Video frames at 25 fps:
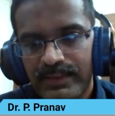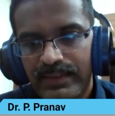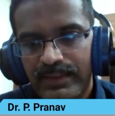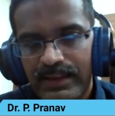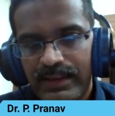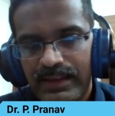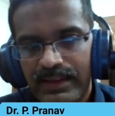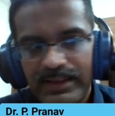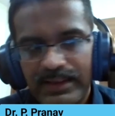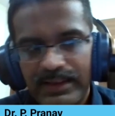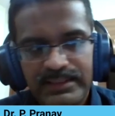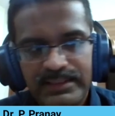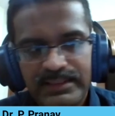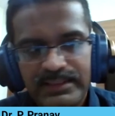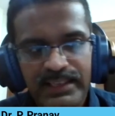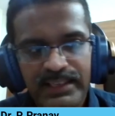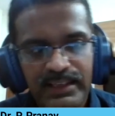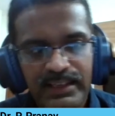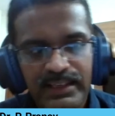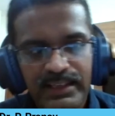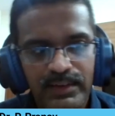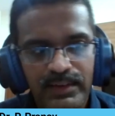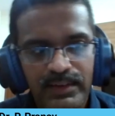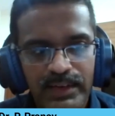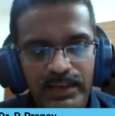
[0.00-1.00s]
Next
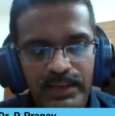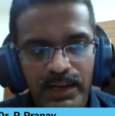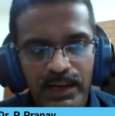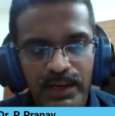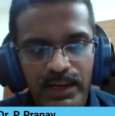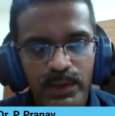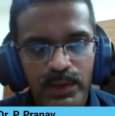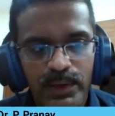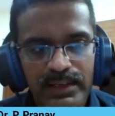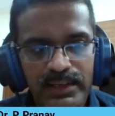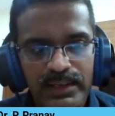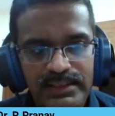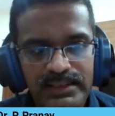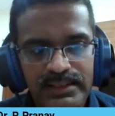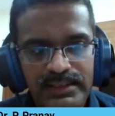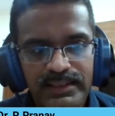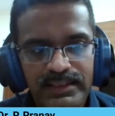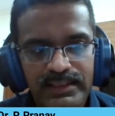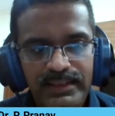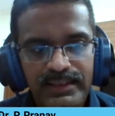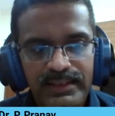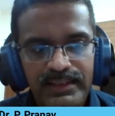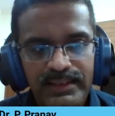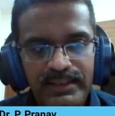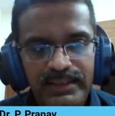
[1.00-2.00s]
thing we can do is
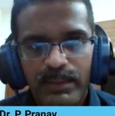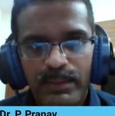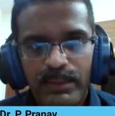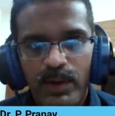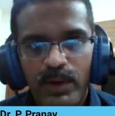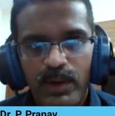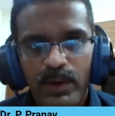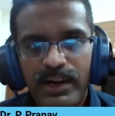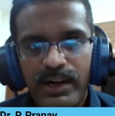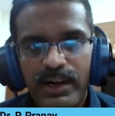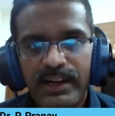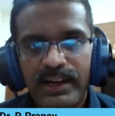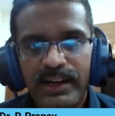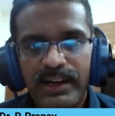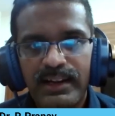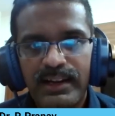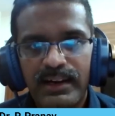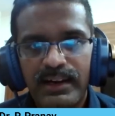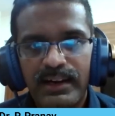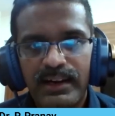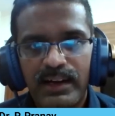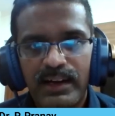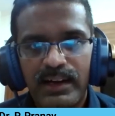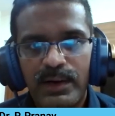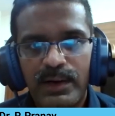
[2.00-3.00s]
monitoring
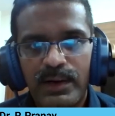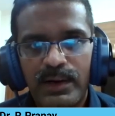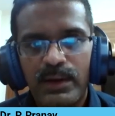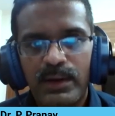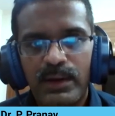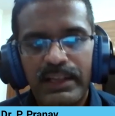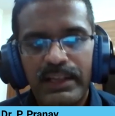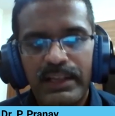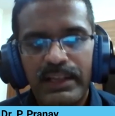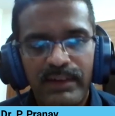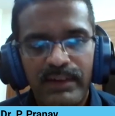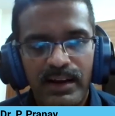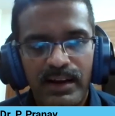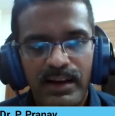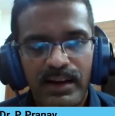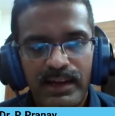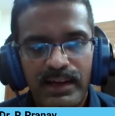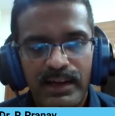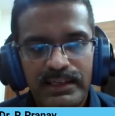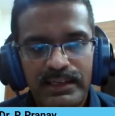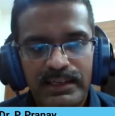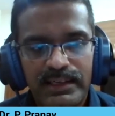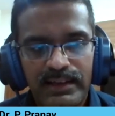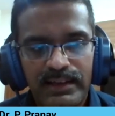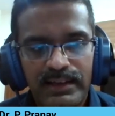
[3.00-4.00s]
and controlling your
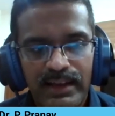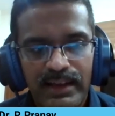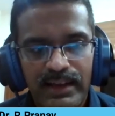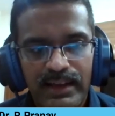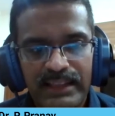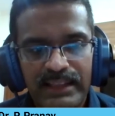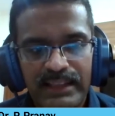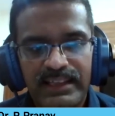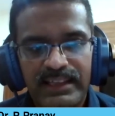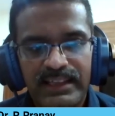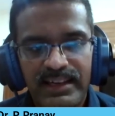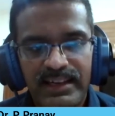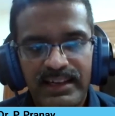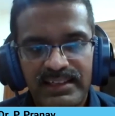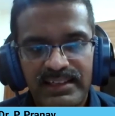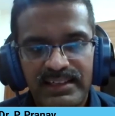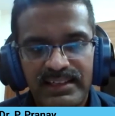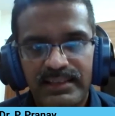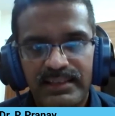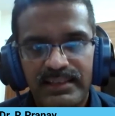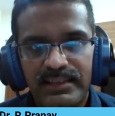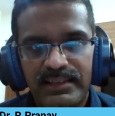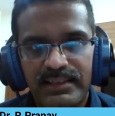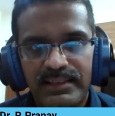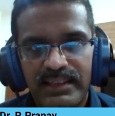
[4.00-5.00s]
heart health
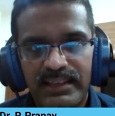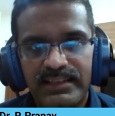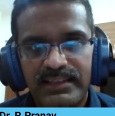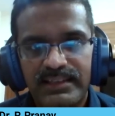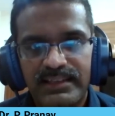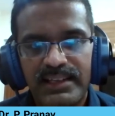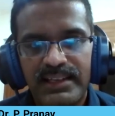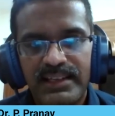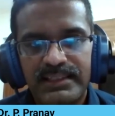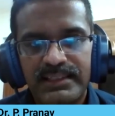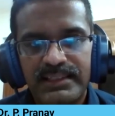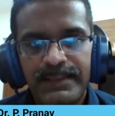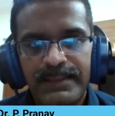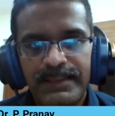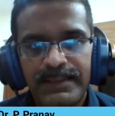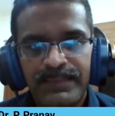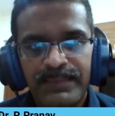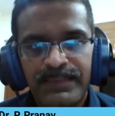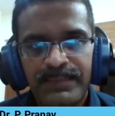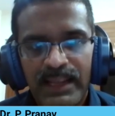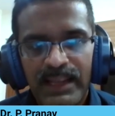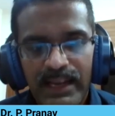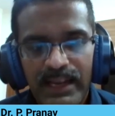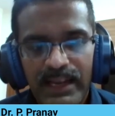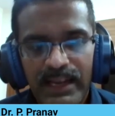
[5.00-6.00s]
conditions, such as
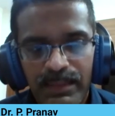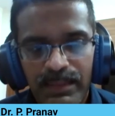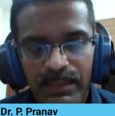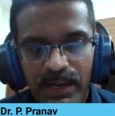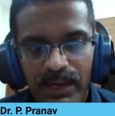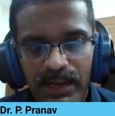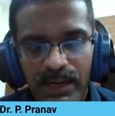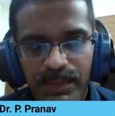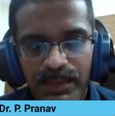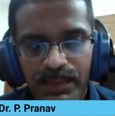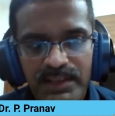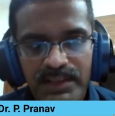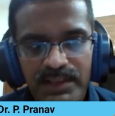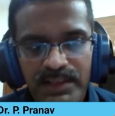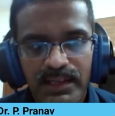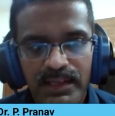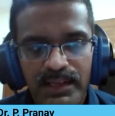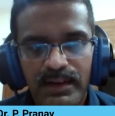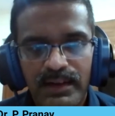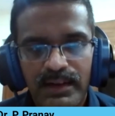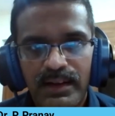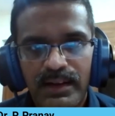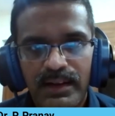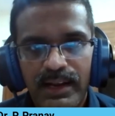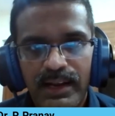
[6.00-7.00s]
high blood pressure,
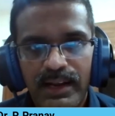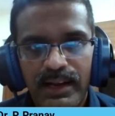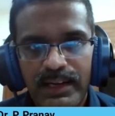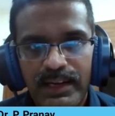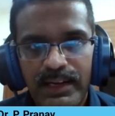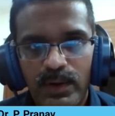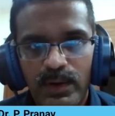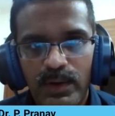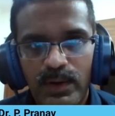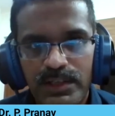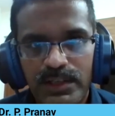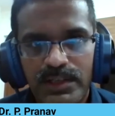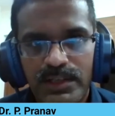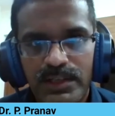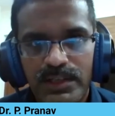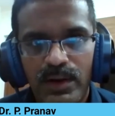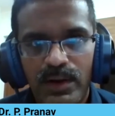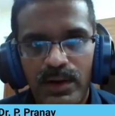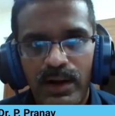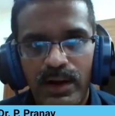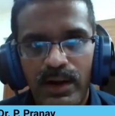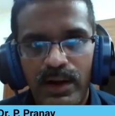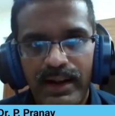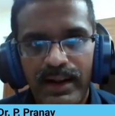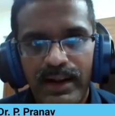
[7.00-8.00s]
high
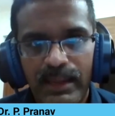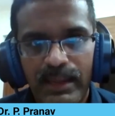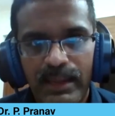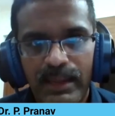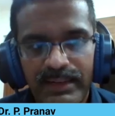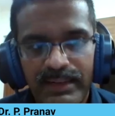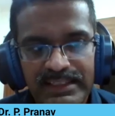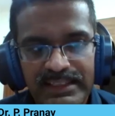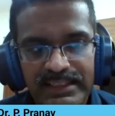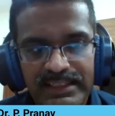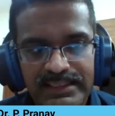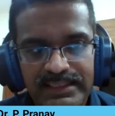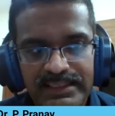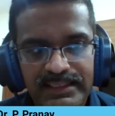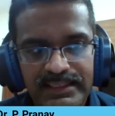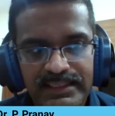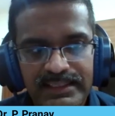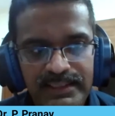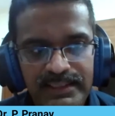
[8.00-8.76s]
cholesterol, and diabetes.